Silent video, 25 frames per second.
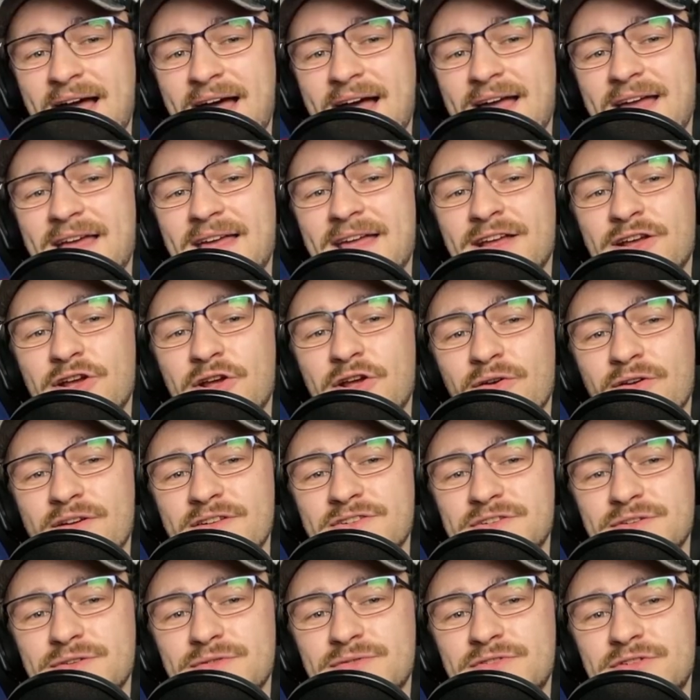I
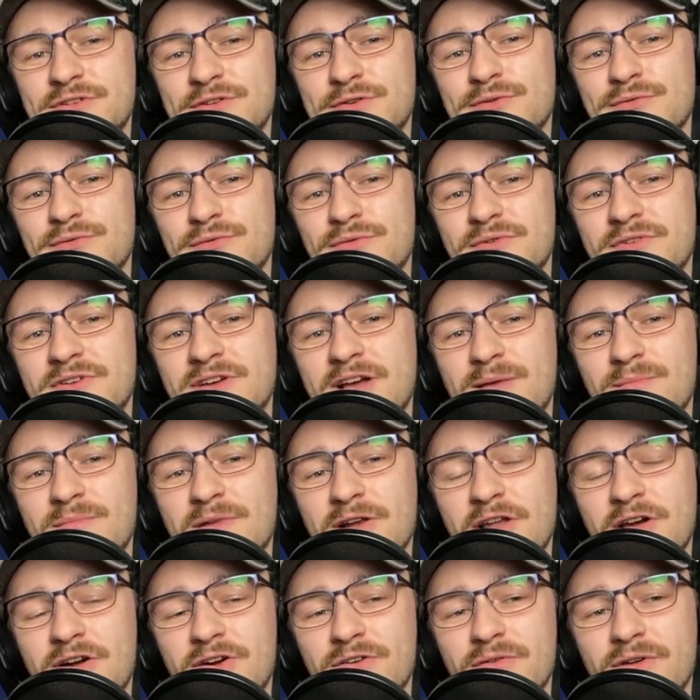encourage you to
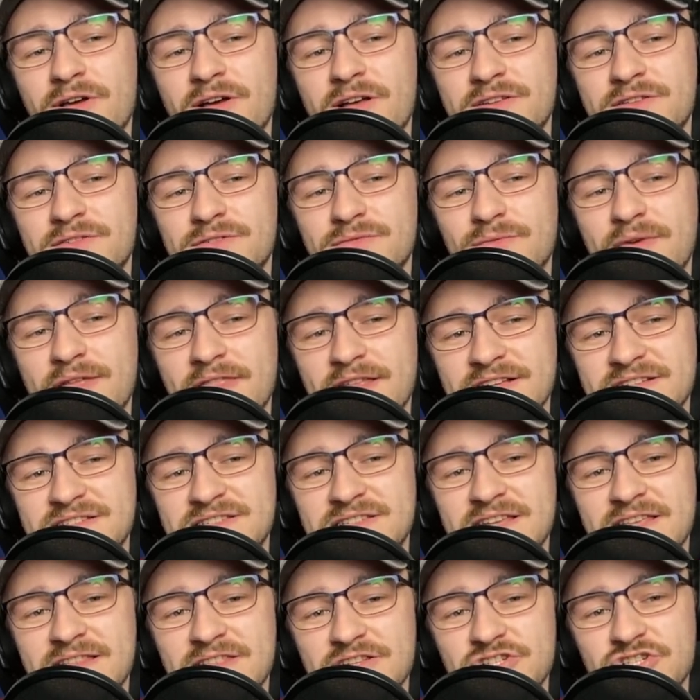come along with
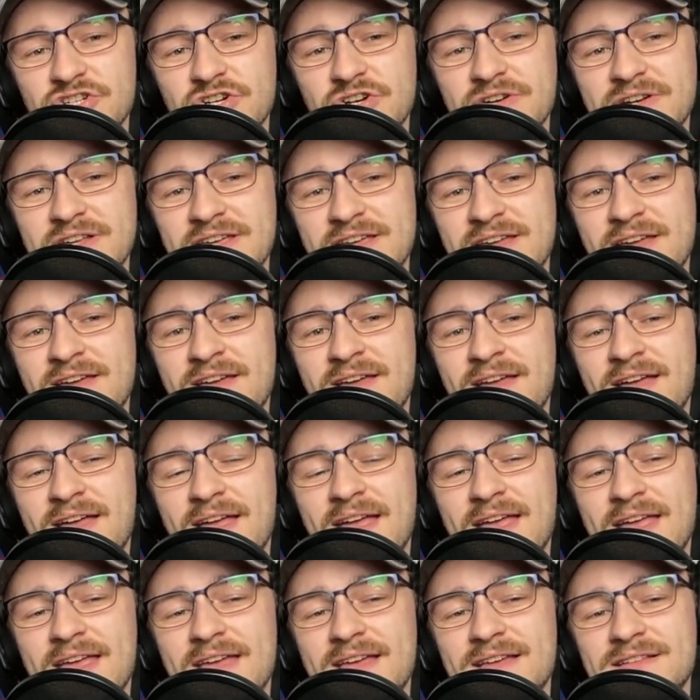us in the journey
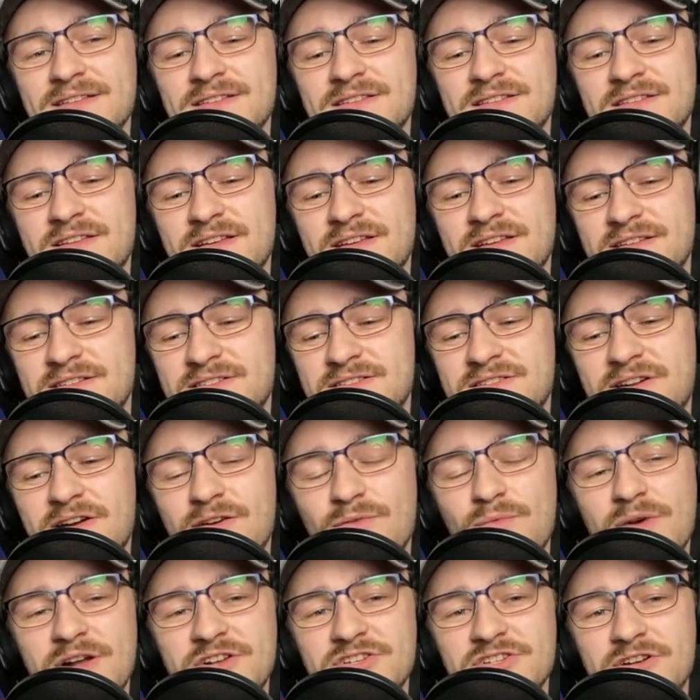and
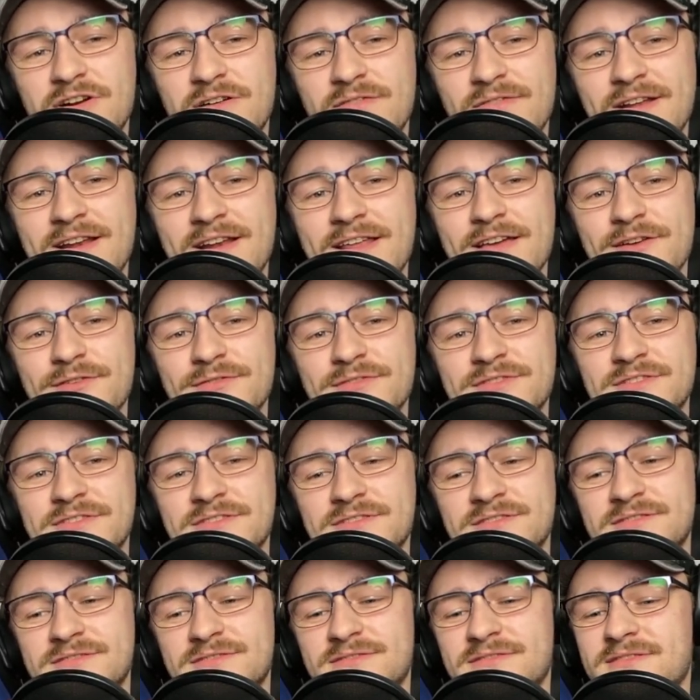start watching our videos.